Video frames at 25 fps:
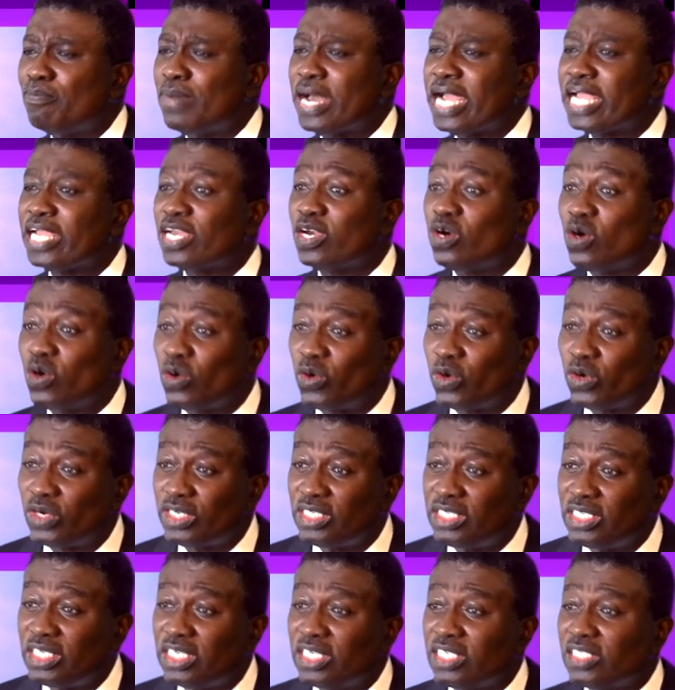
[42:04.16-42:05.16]
by
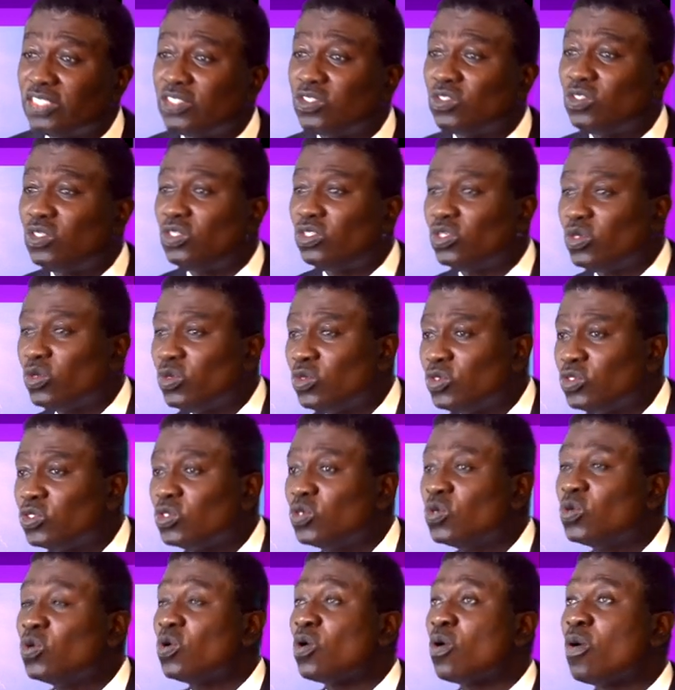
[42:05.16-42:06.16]
God to those
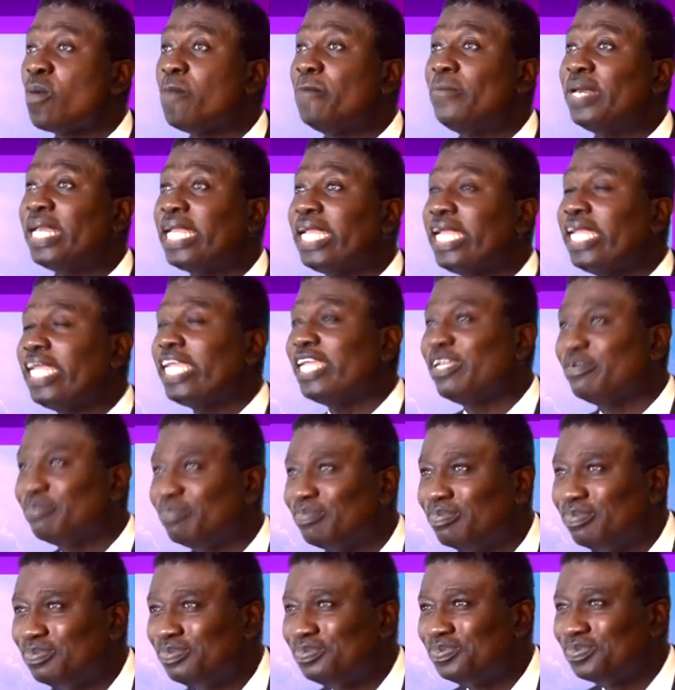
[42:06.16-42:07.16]
who obey
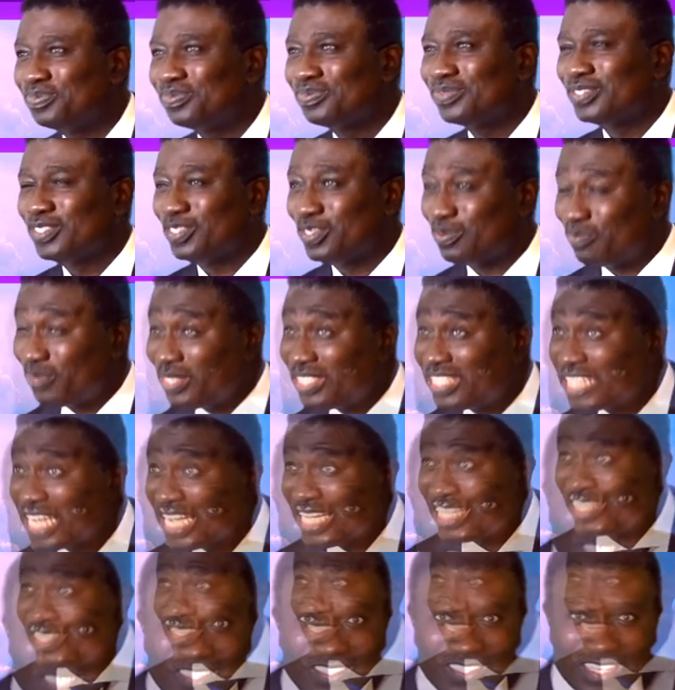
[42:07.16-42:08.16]
him. You know, Peter
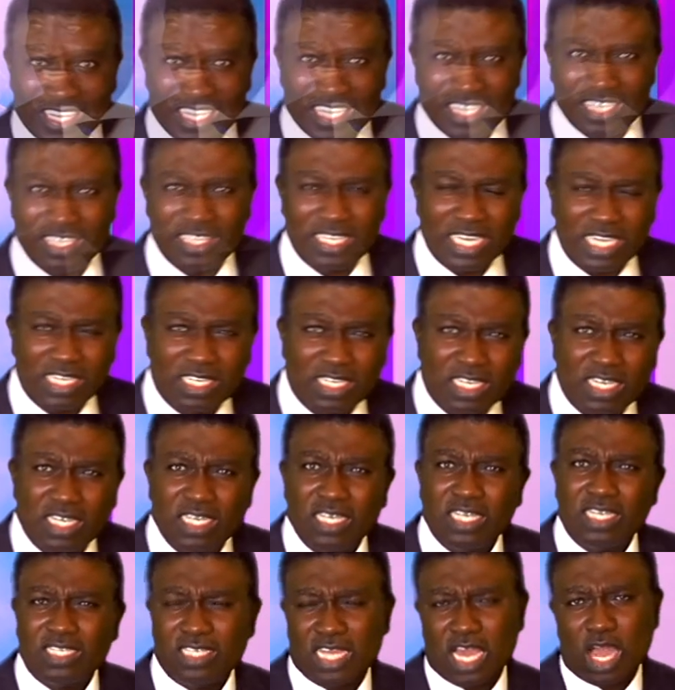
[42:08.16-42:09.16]
is saying that.
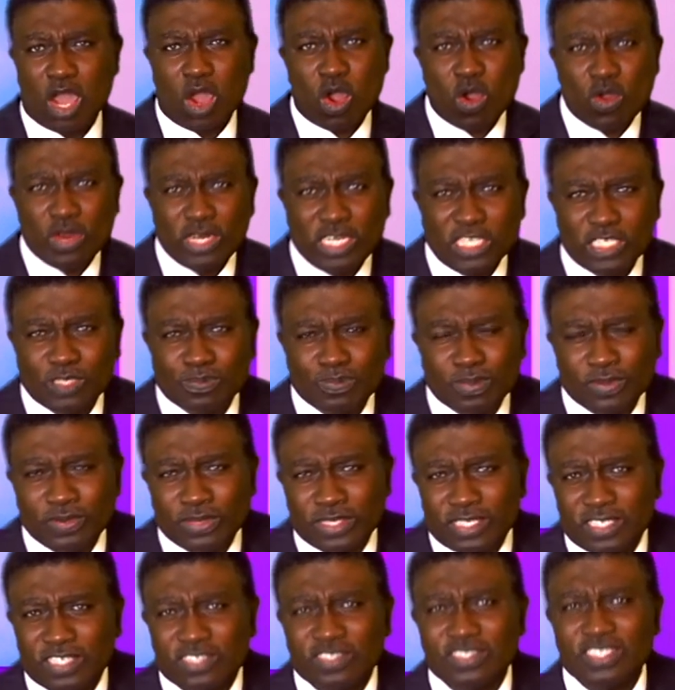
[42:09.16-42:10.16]
The Holy
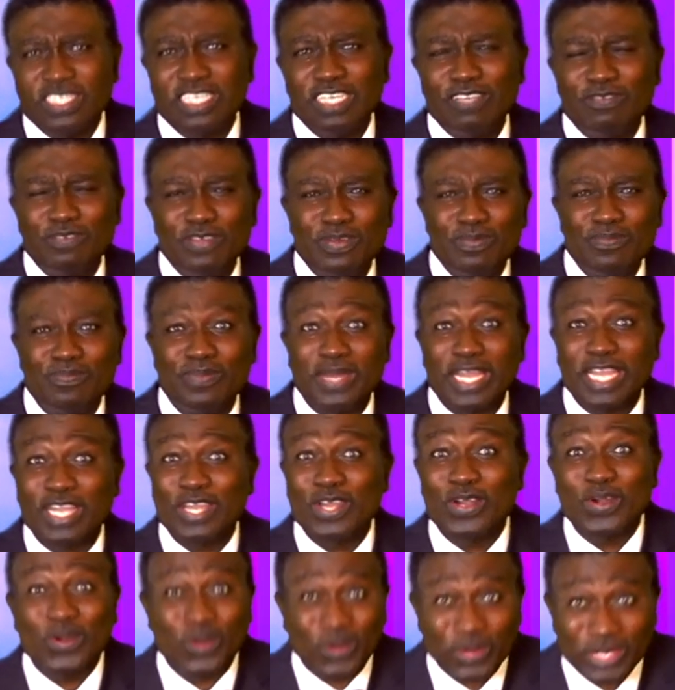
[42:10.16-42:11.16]
Spirit is given by
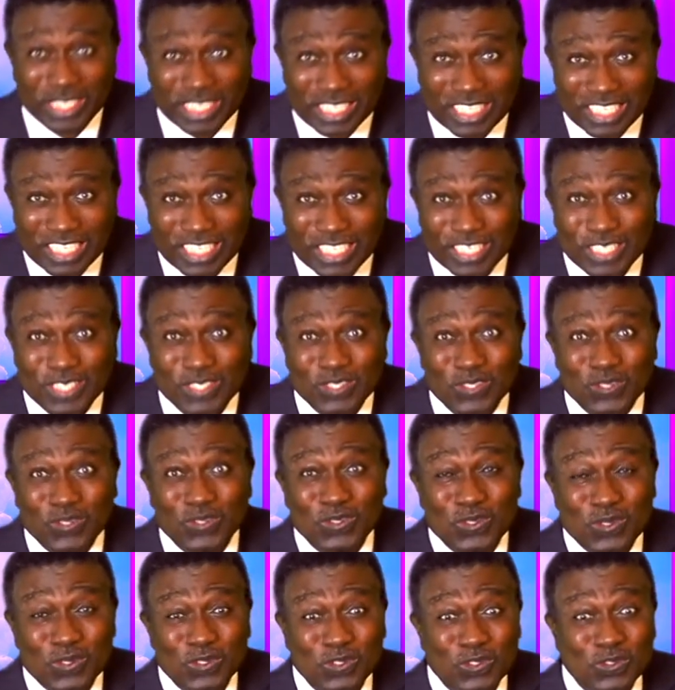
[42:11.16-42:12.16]
God to
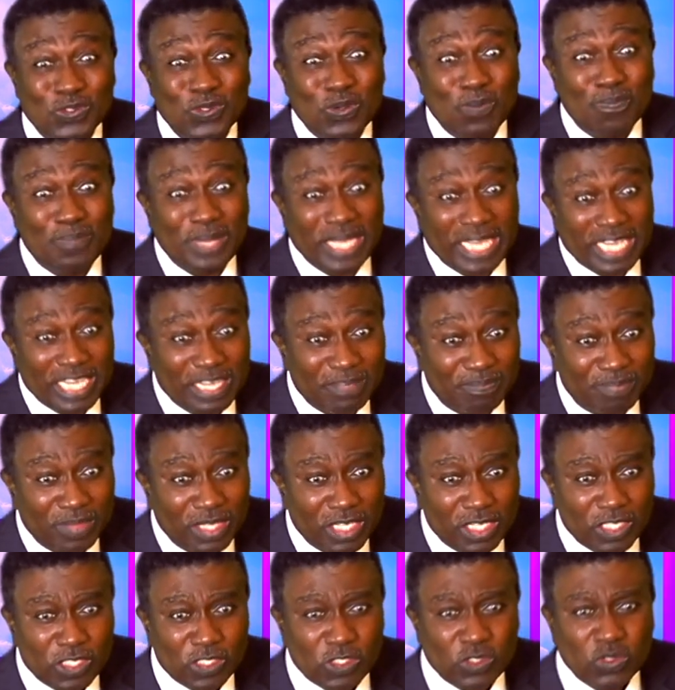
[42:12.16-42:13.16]
those who obey him.
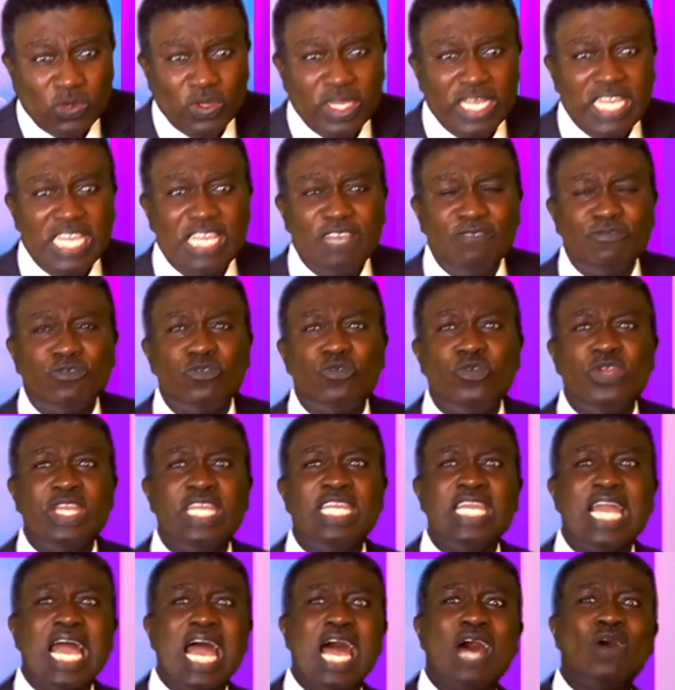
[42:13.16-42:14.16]
So if
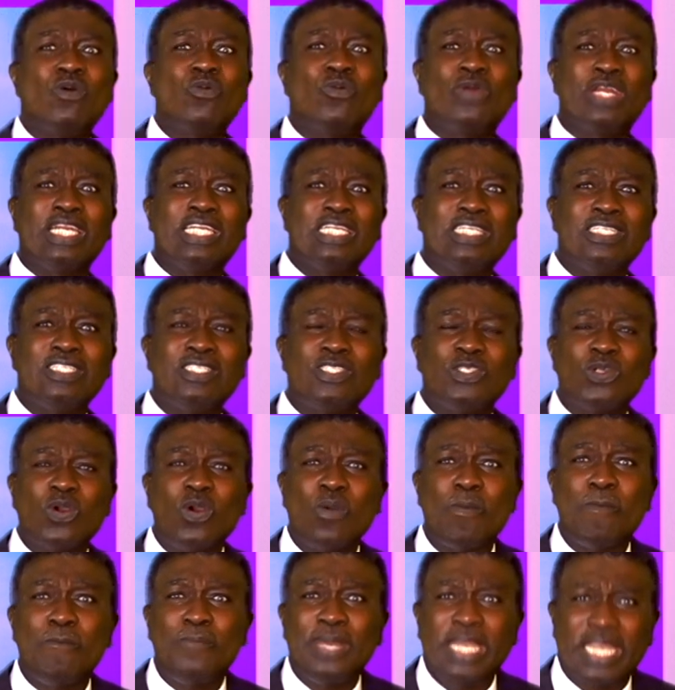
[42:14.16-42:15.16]
we are willing
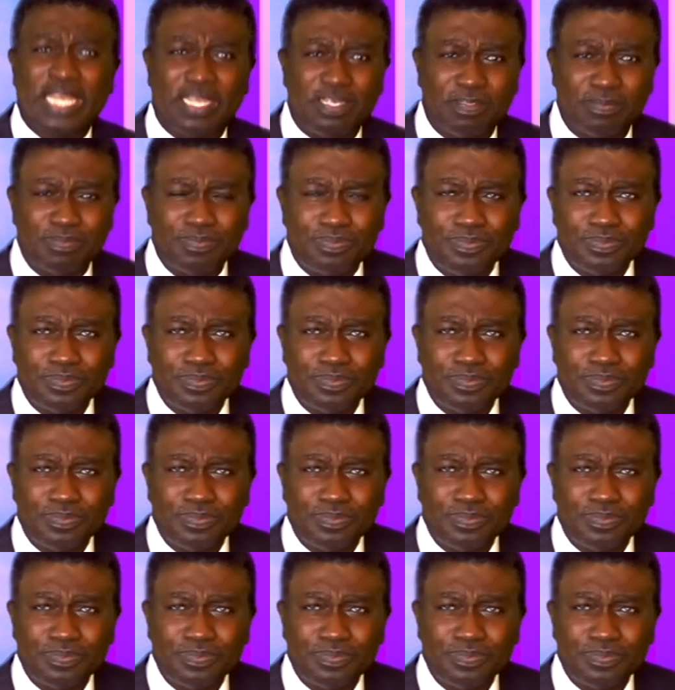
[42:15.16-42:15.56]
to obey,